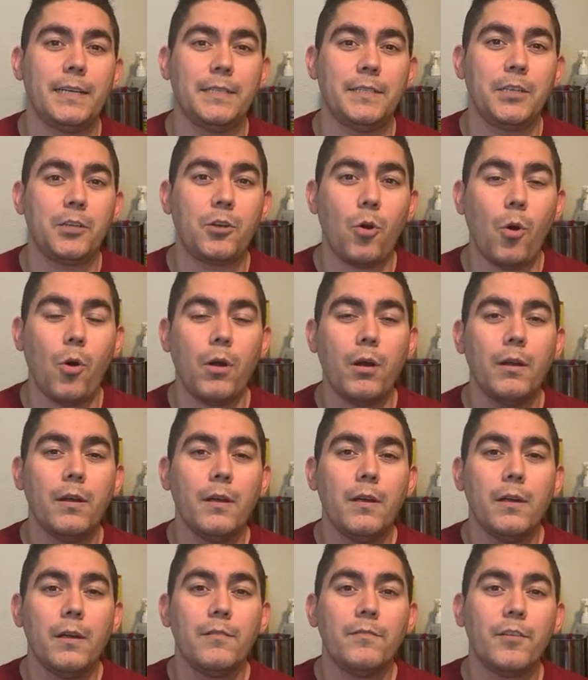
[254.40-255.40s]
decor
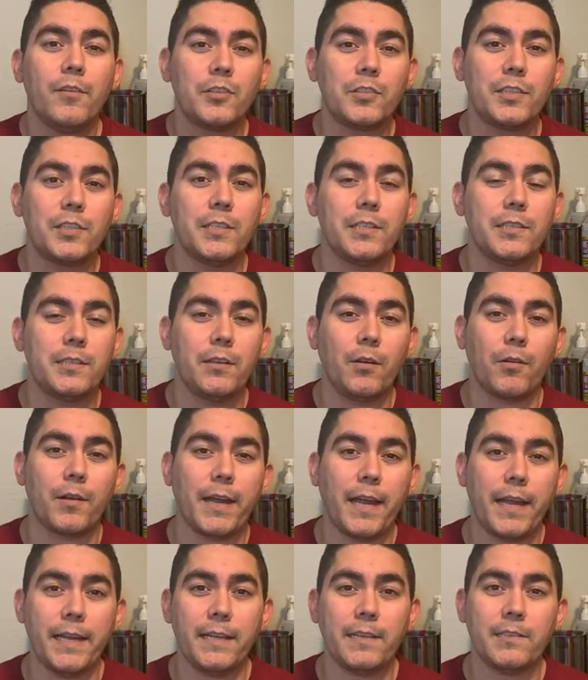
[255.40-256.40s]
versus the
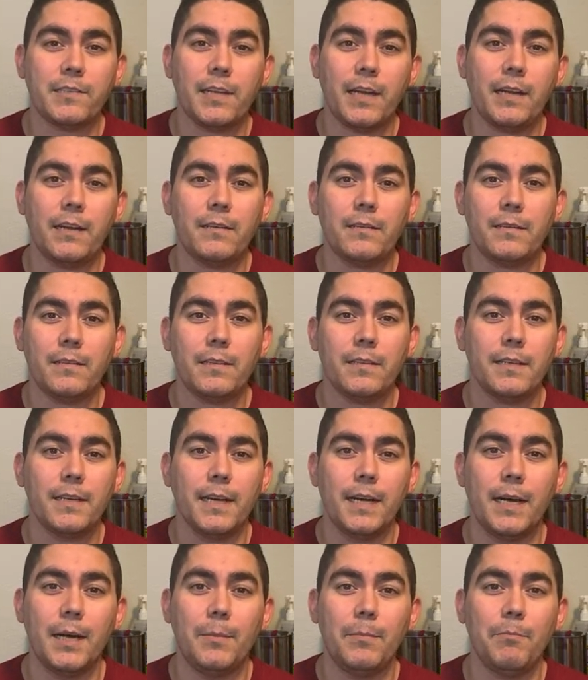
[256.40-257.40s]
organic style.
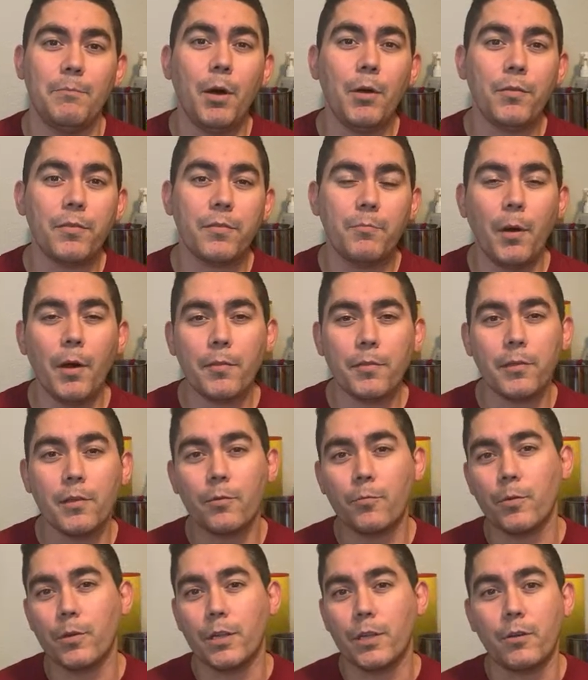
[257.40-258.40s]
Both
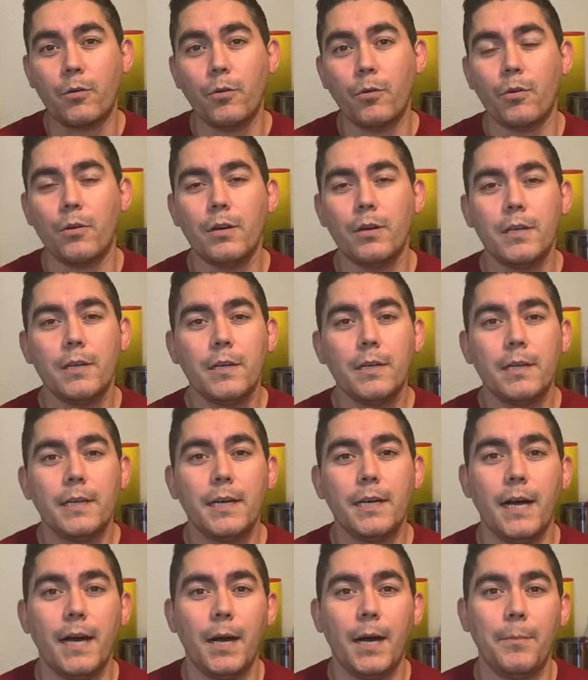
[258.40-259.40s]
look really cool,
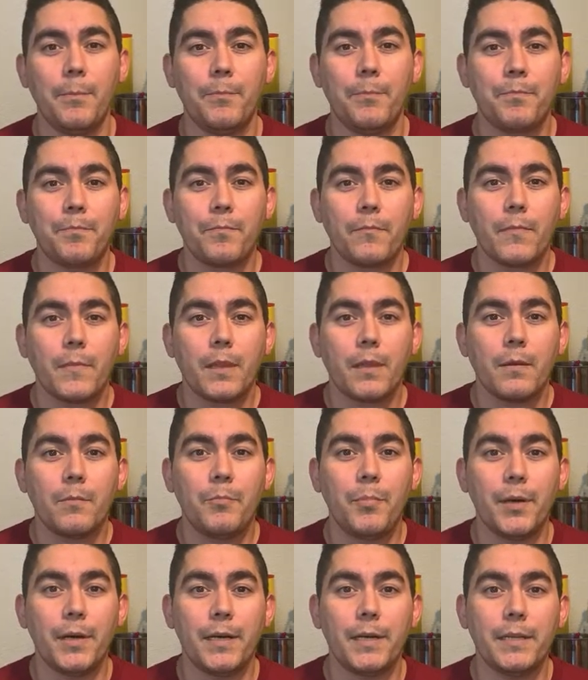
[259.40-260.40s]

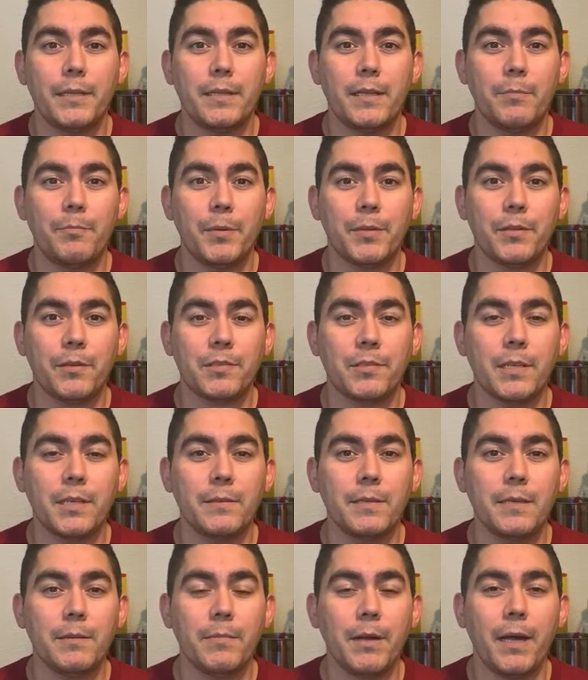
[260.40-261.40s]
but there's
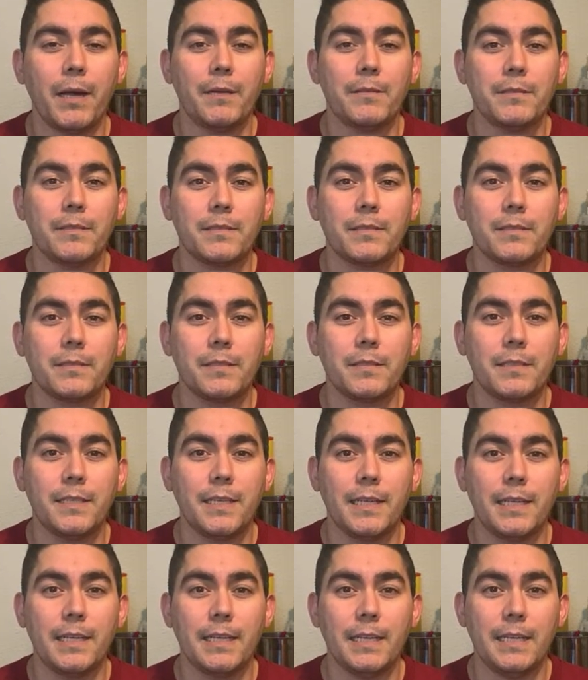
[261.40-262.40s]
something about
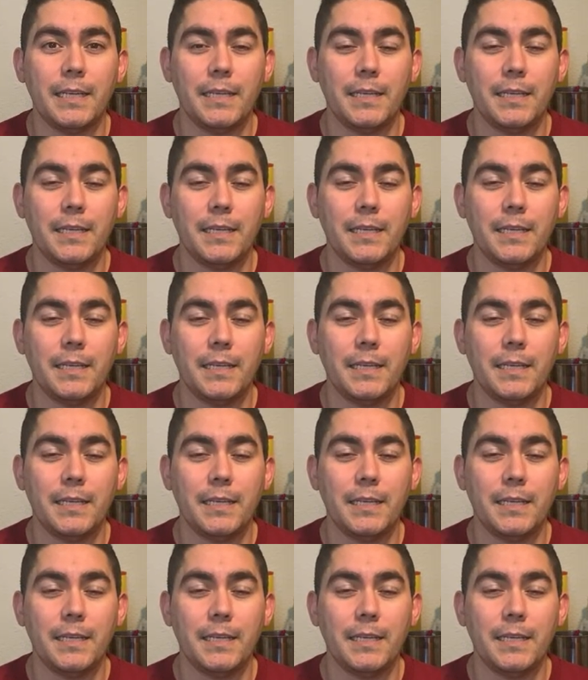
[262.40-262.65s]
the